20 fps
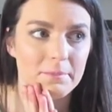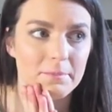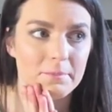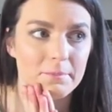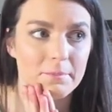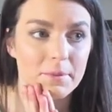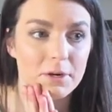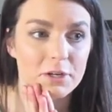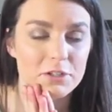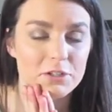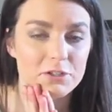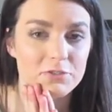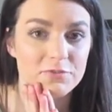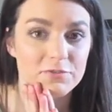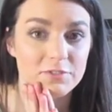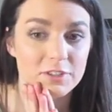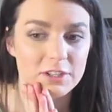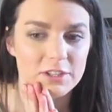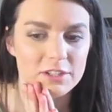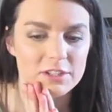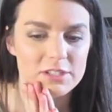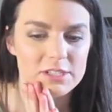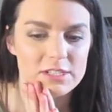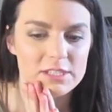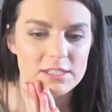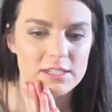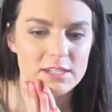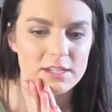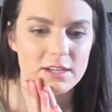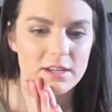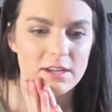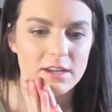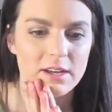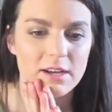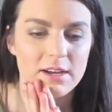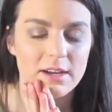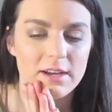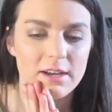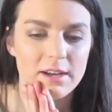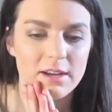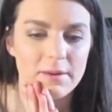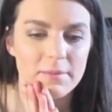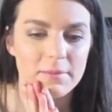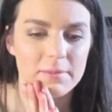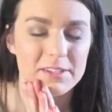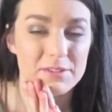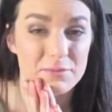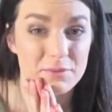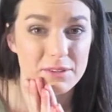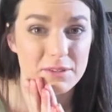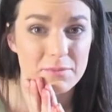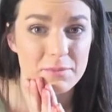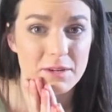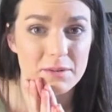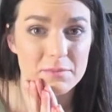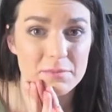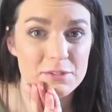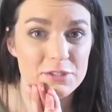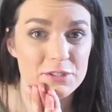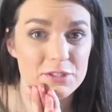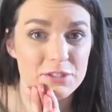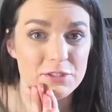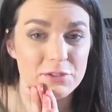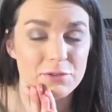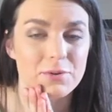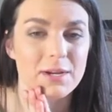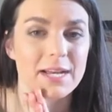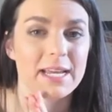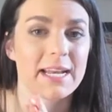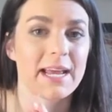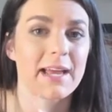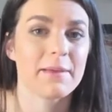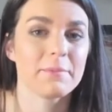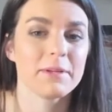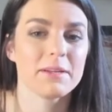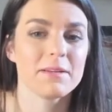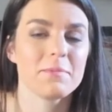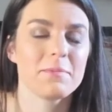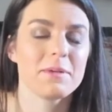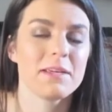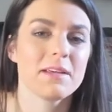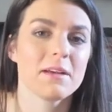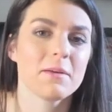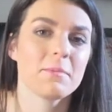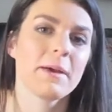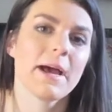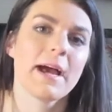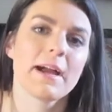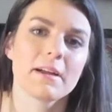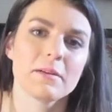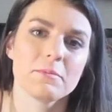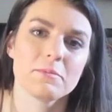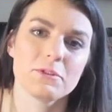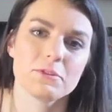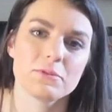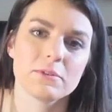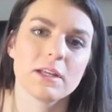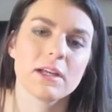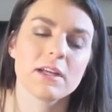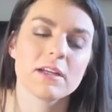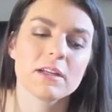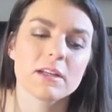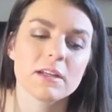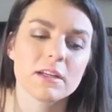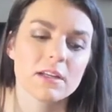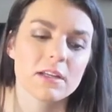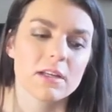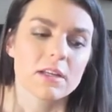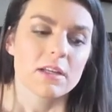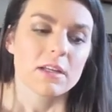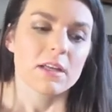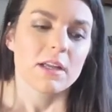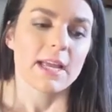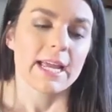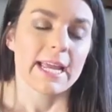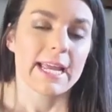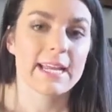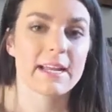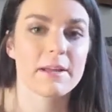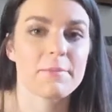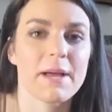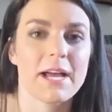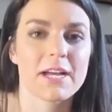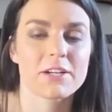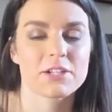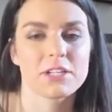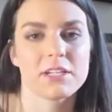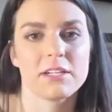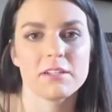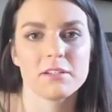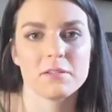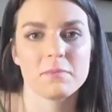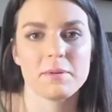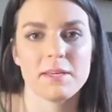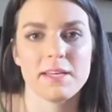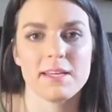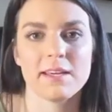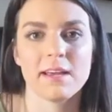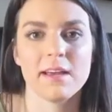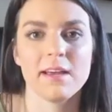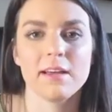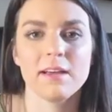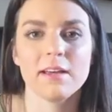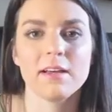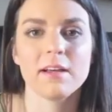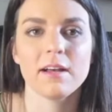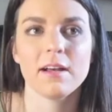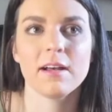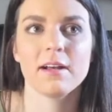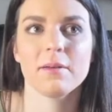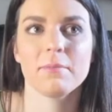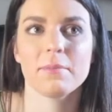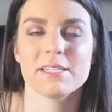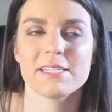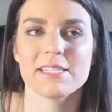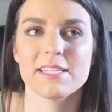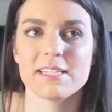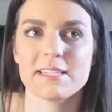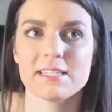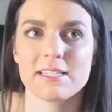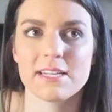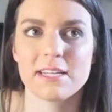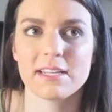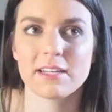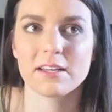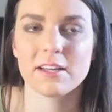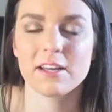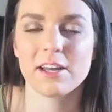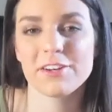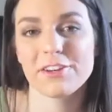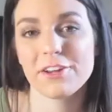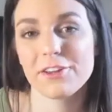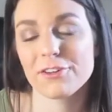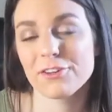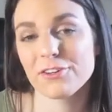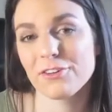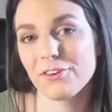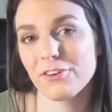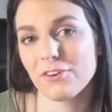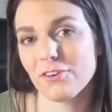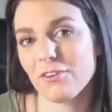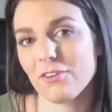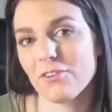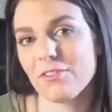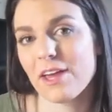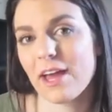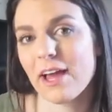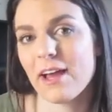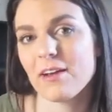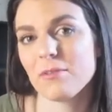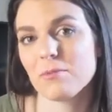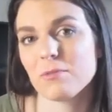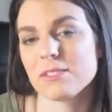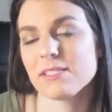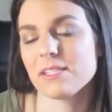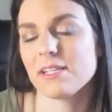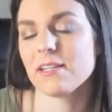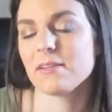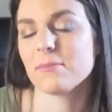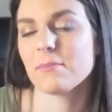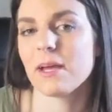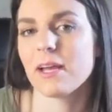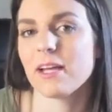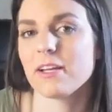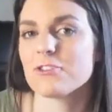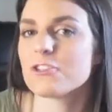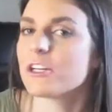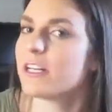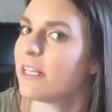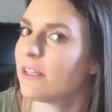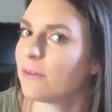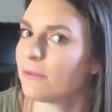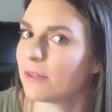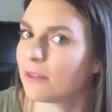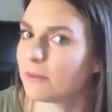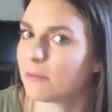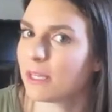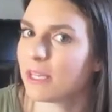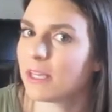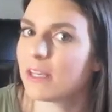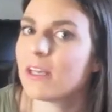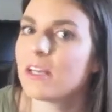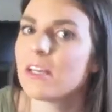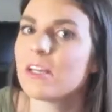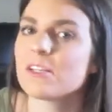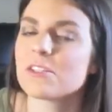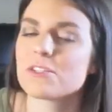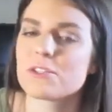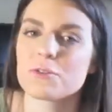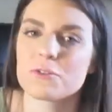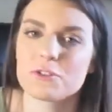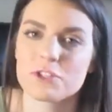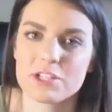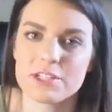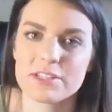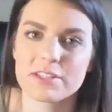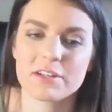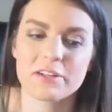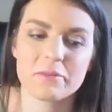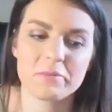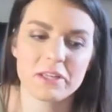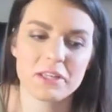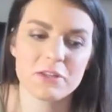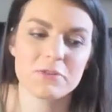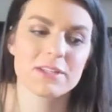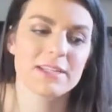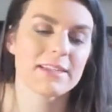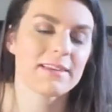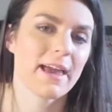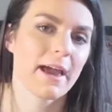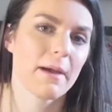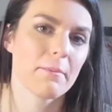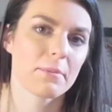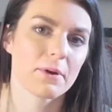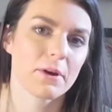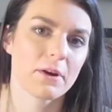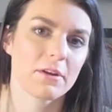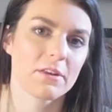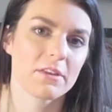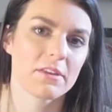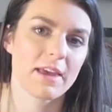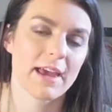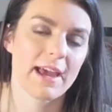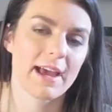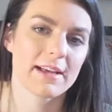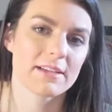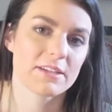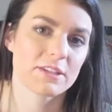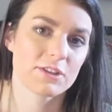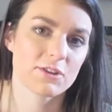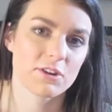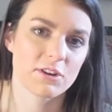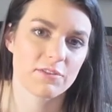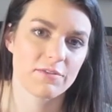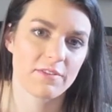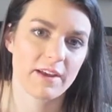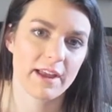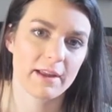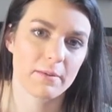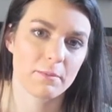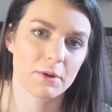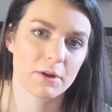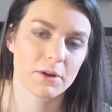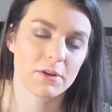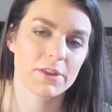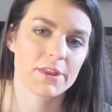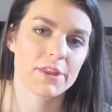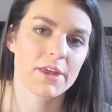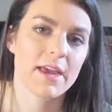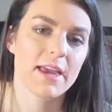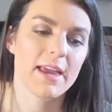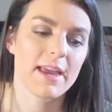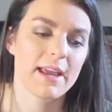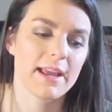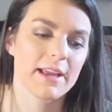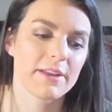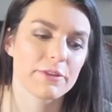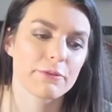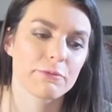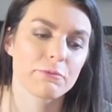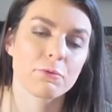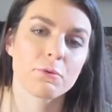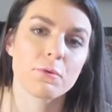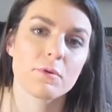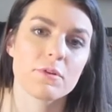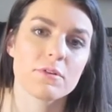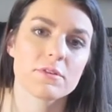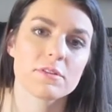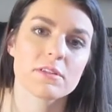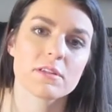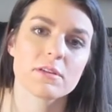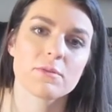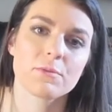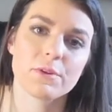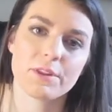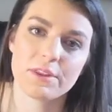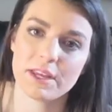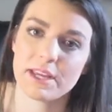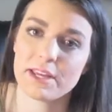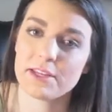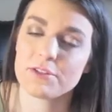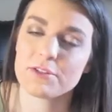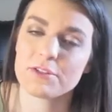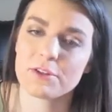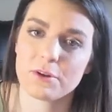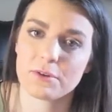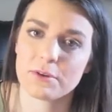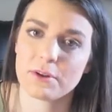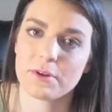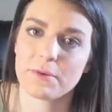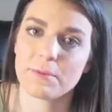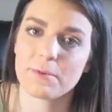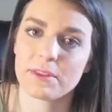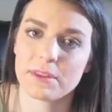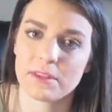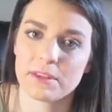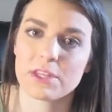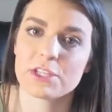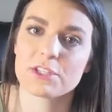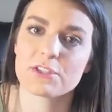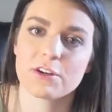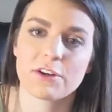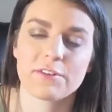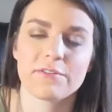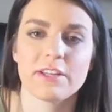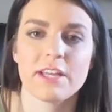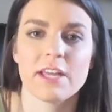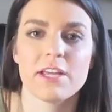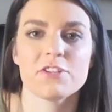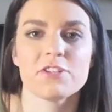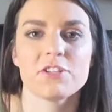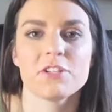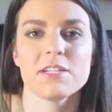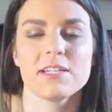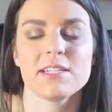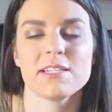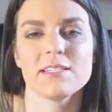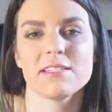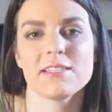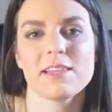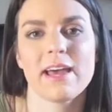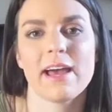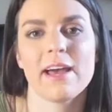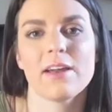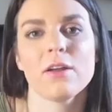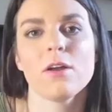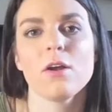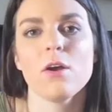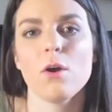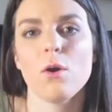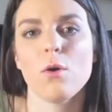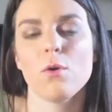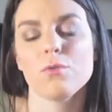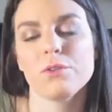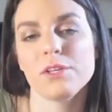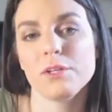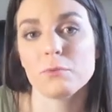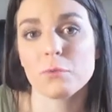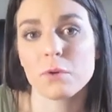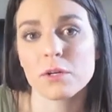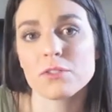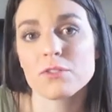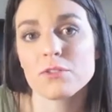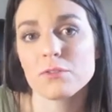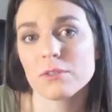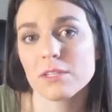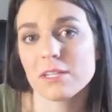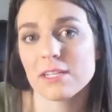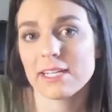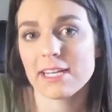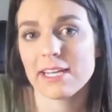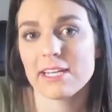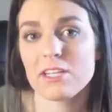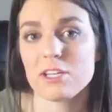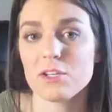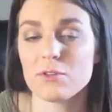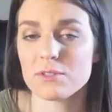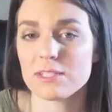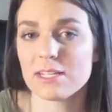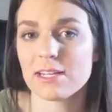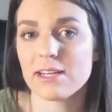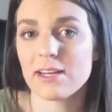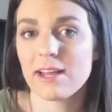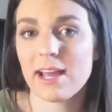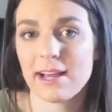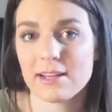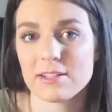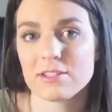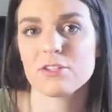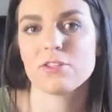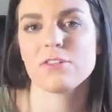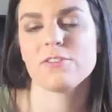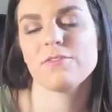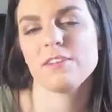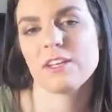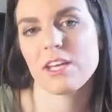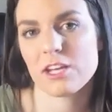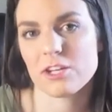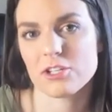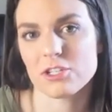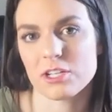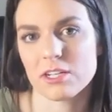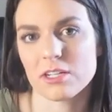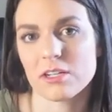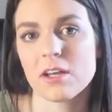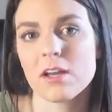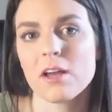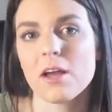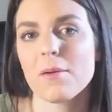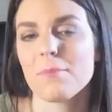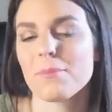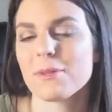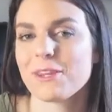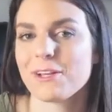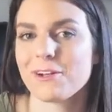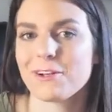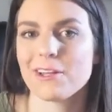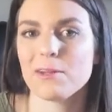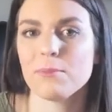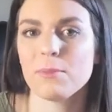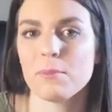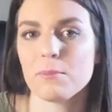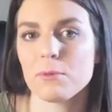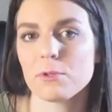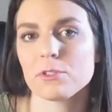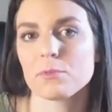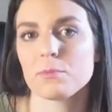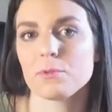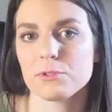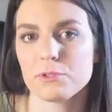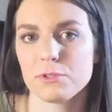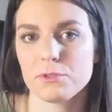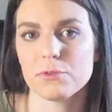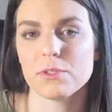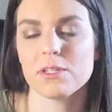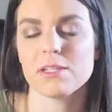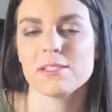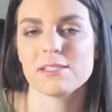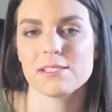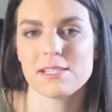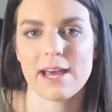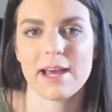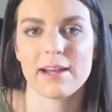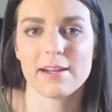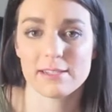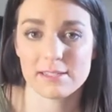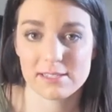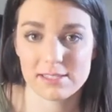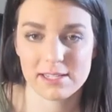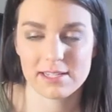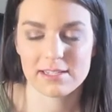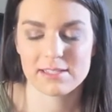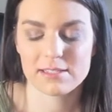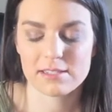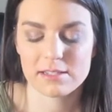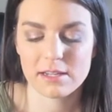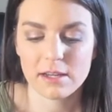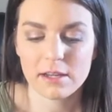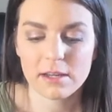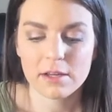March 1st is when the mom's due, and I'm going to be a backup doula. And I'm actually going to be assisting another girl that was in my training with me. So she's going to be using that birth as a certifying birth. And the rules within DONA, within the certification, is that only one doula can use it as certification, but there can be multiple doulas that assist.